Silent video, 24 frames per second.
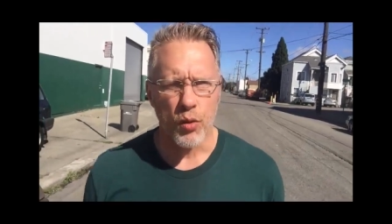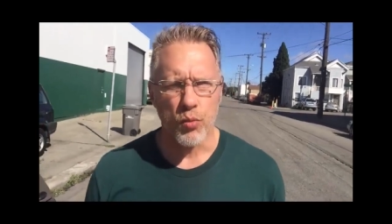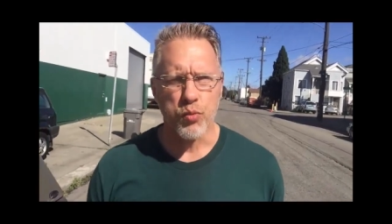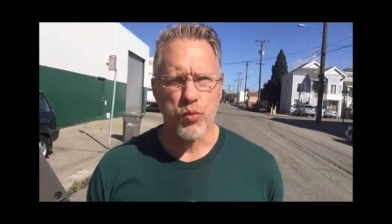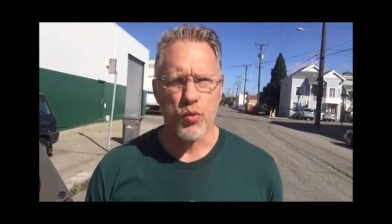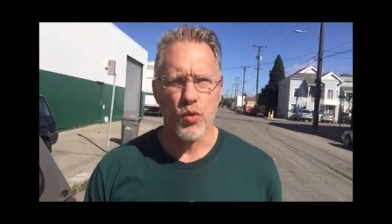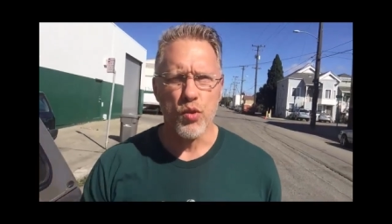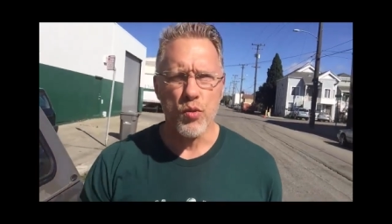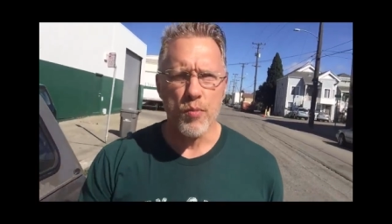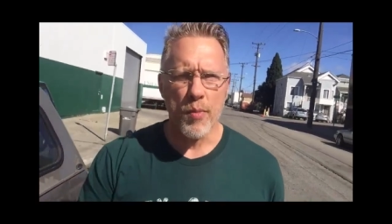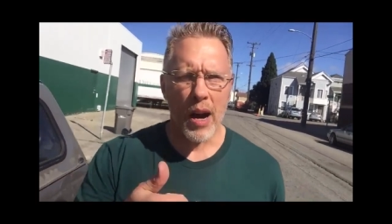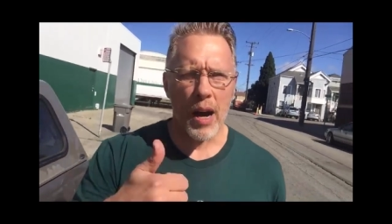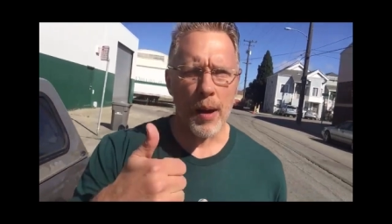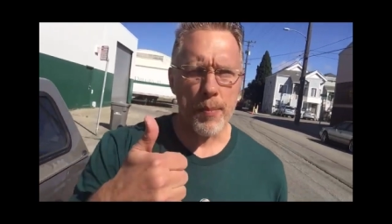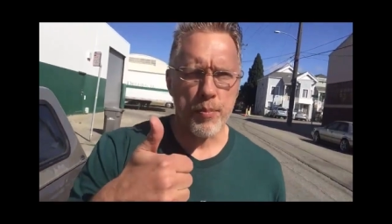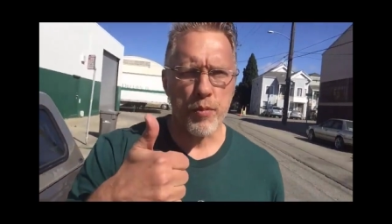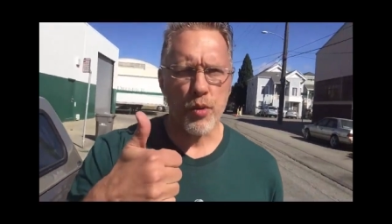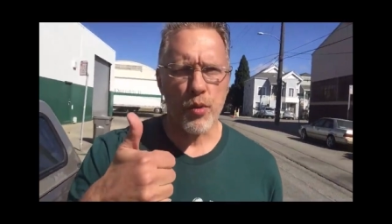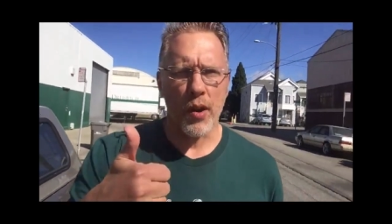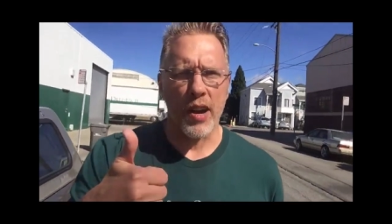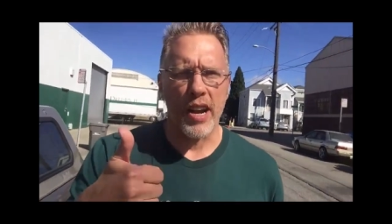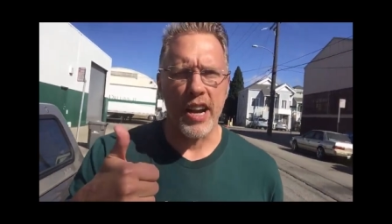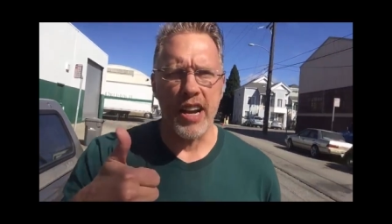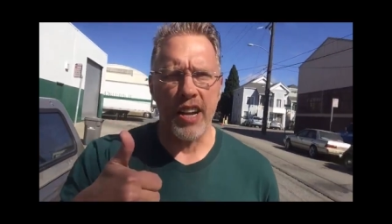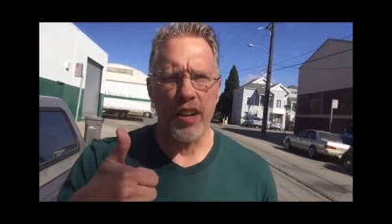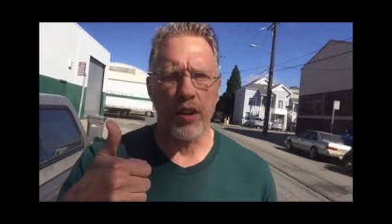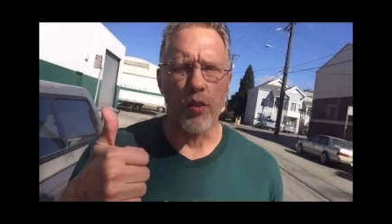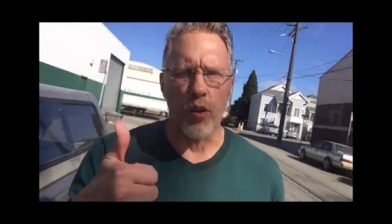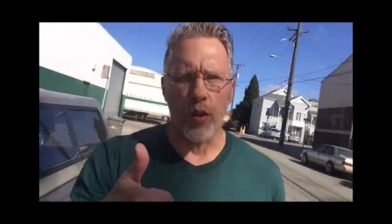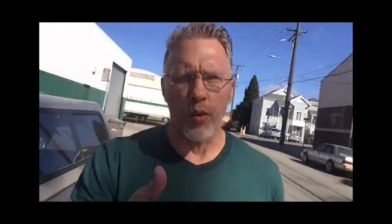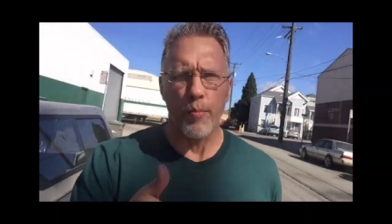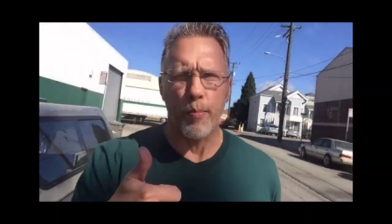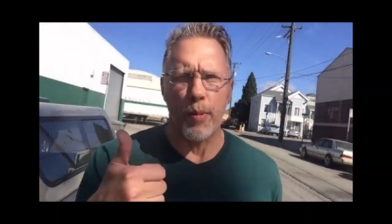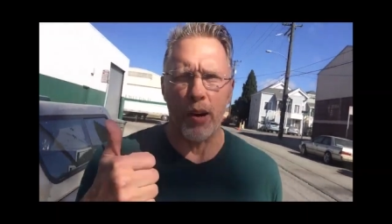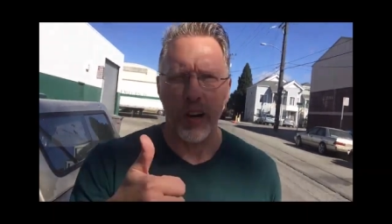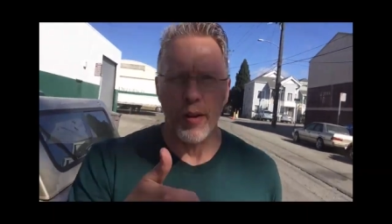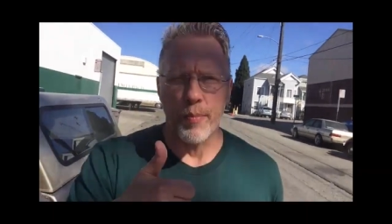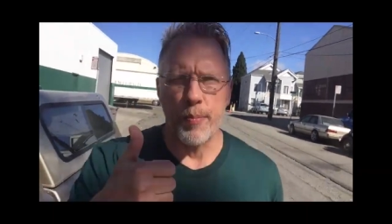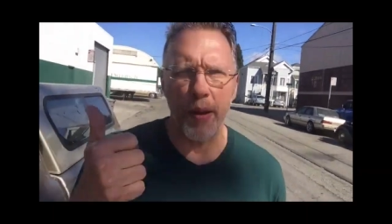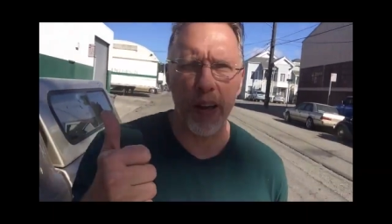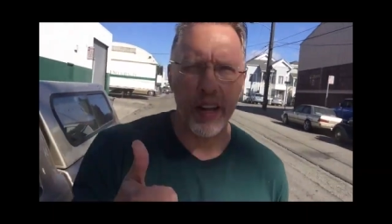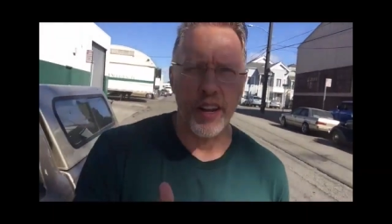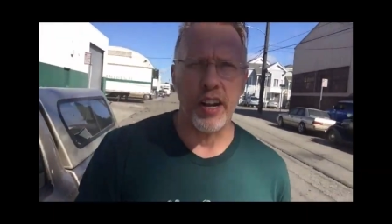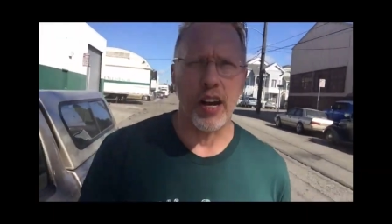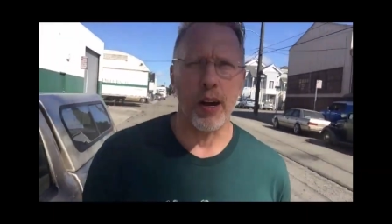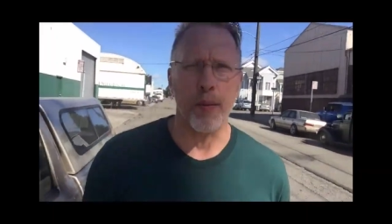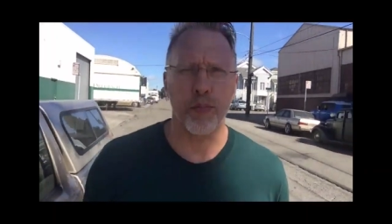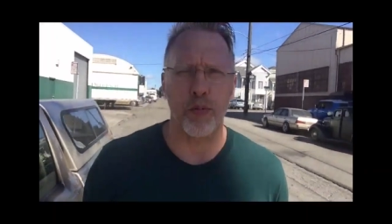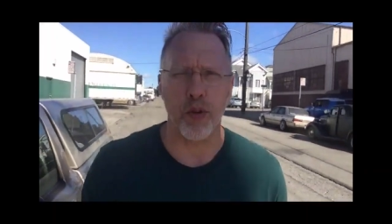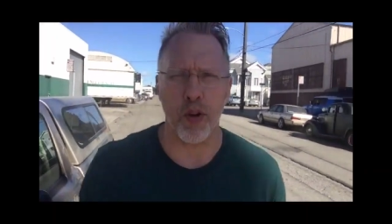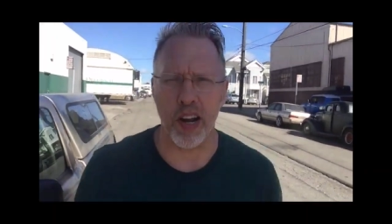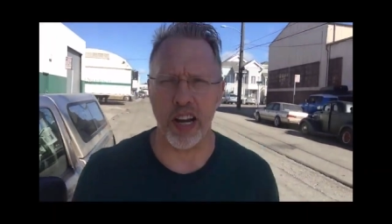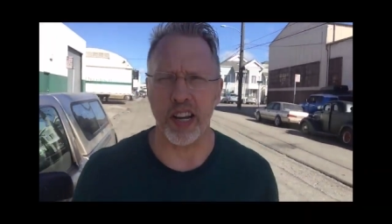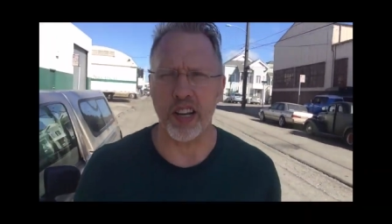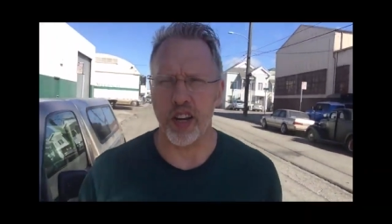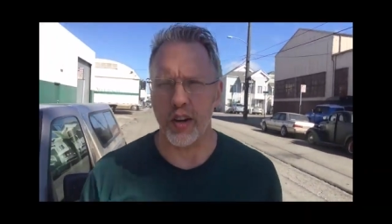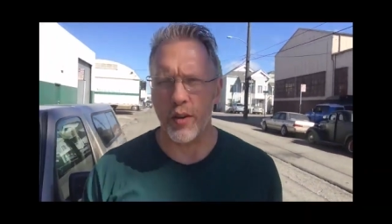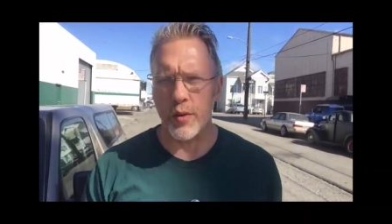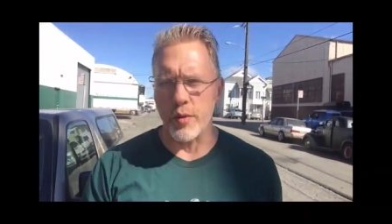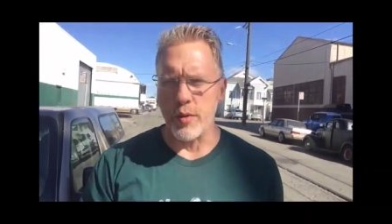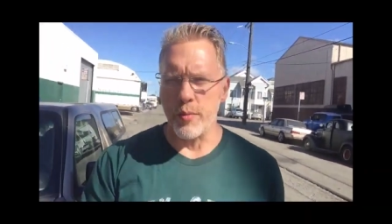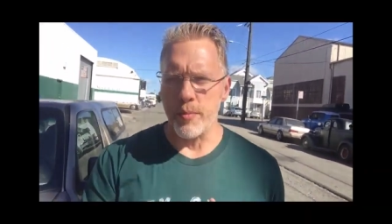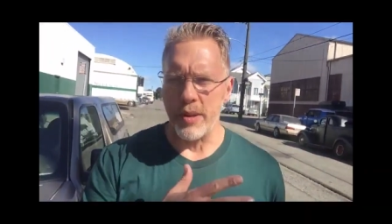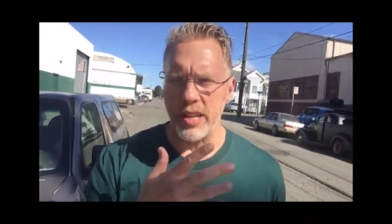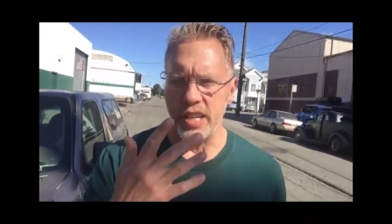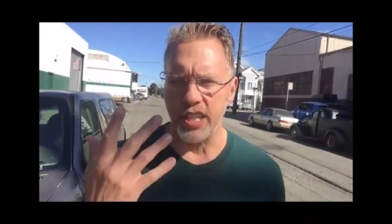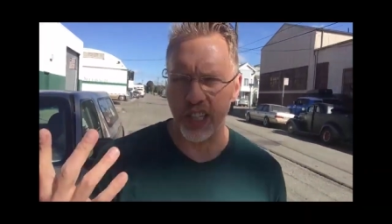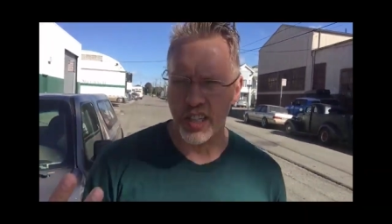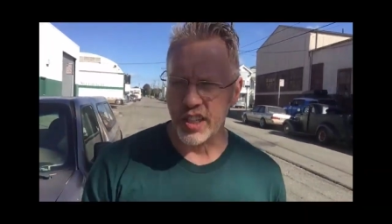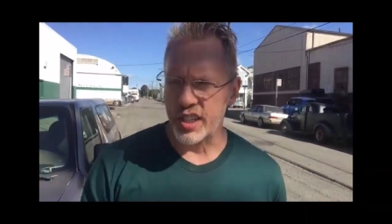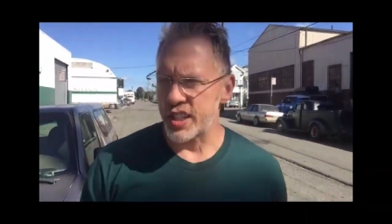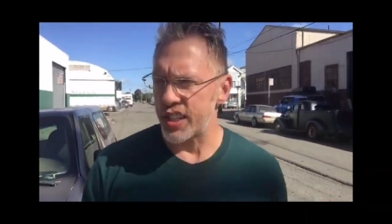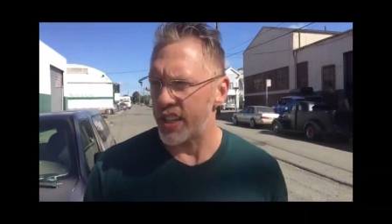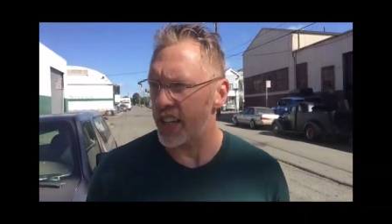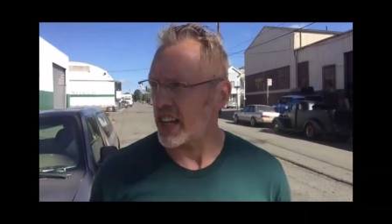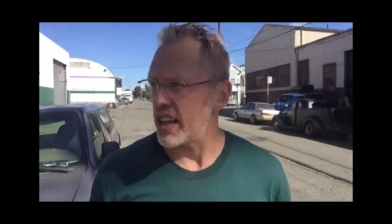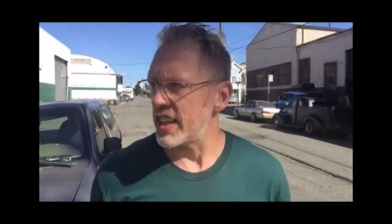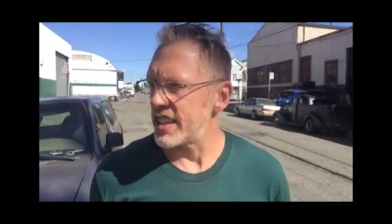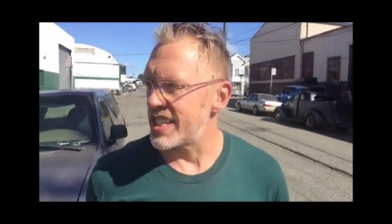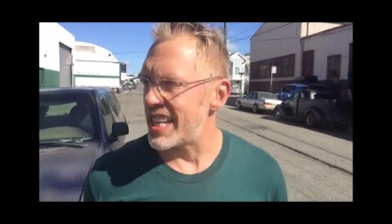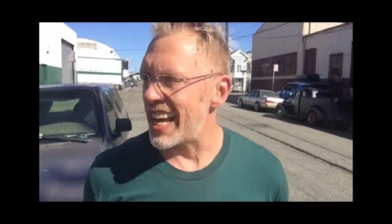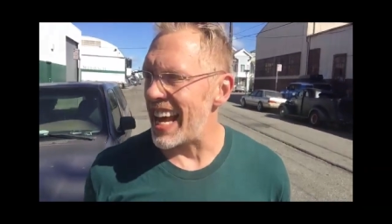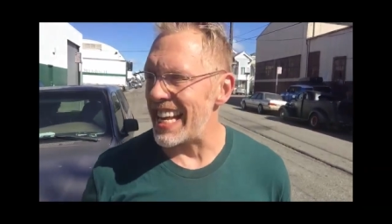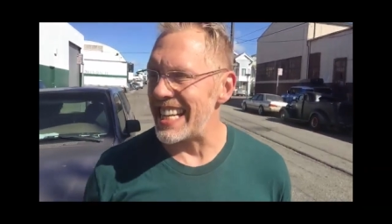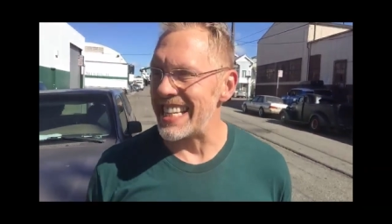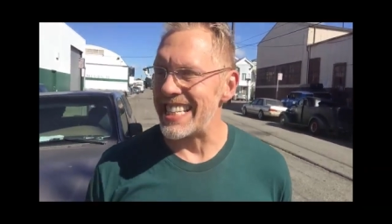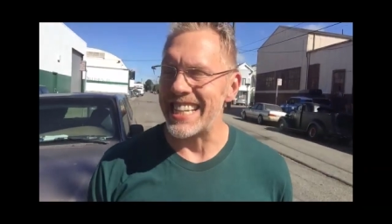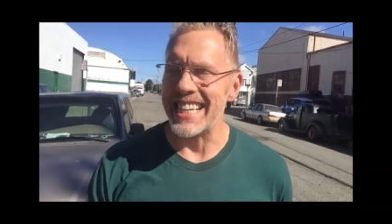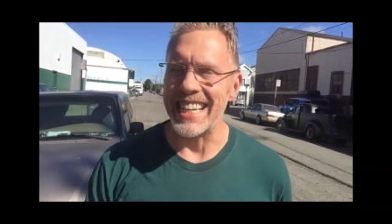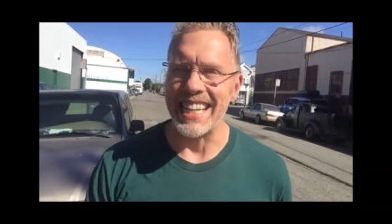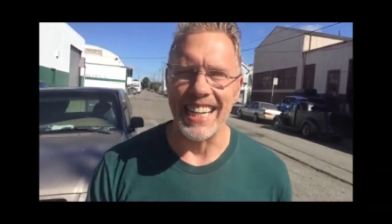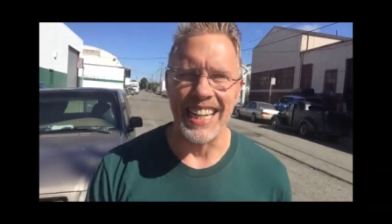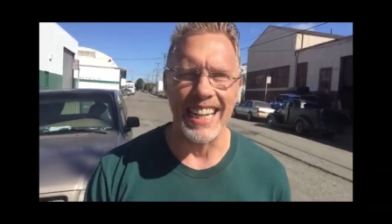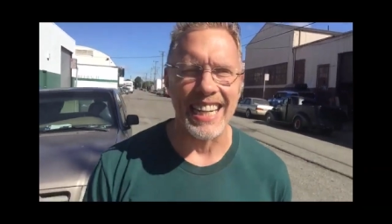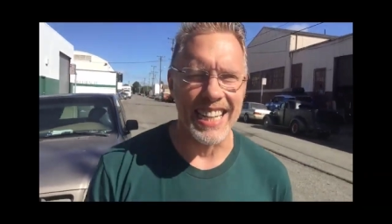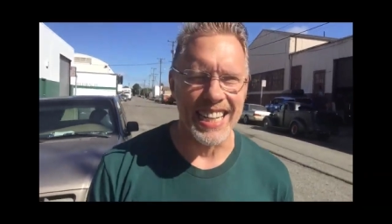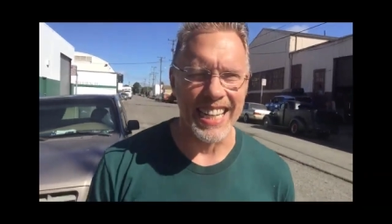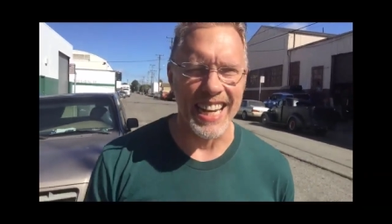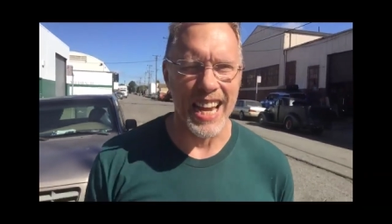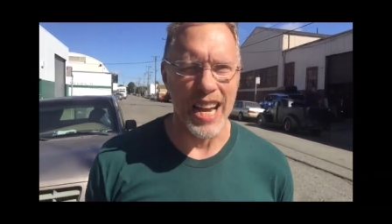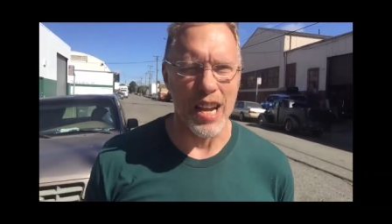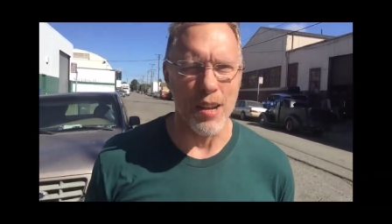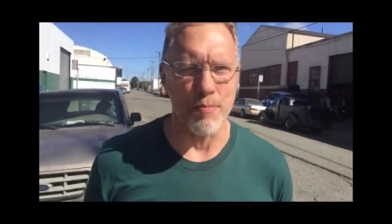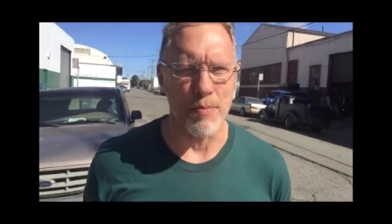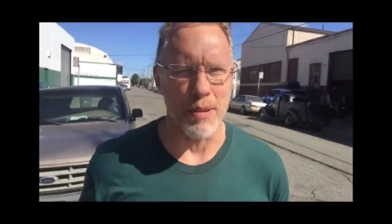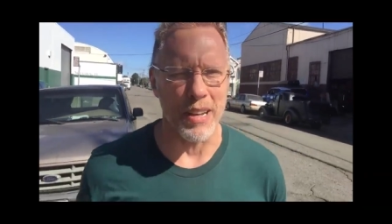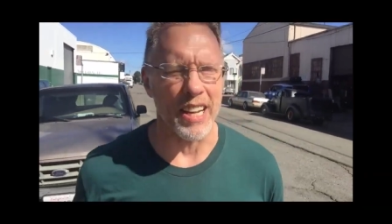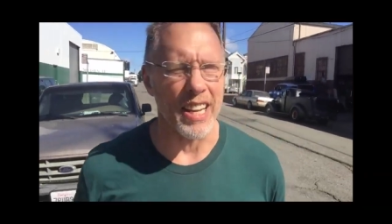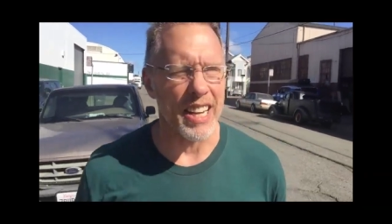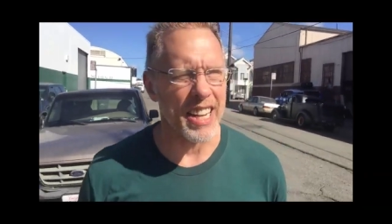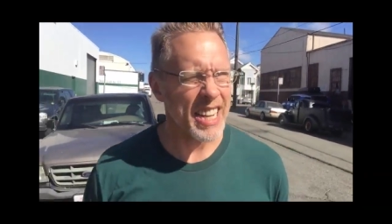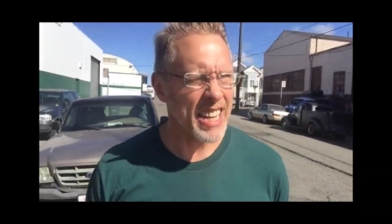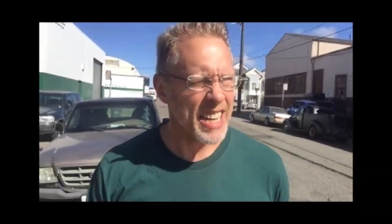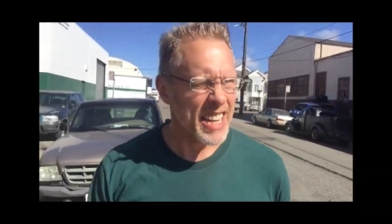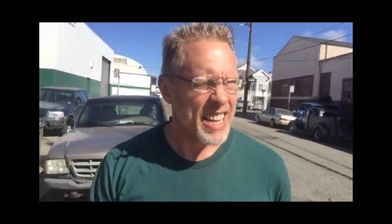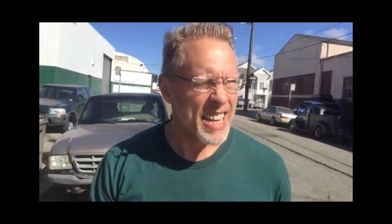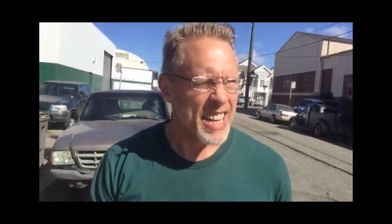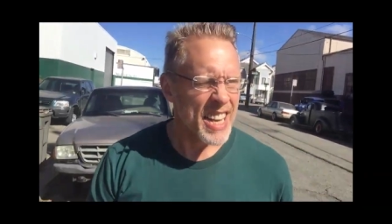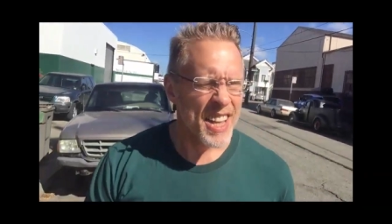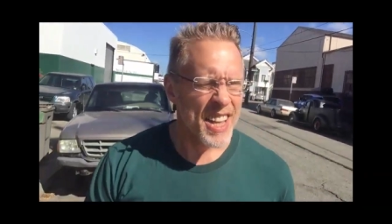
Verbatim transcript: a room upgrade or a bunk bed upgrade, you don't want to be just tenting and camping.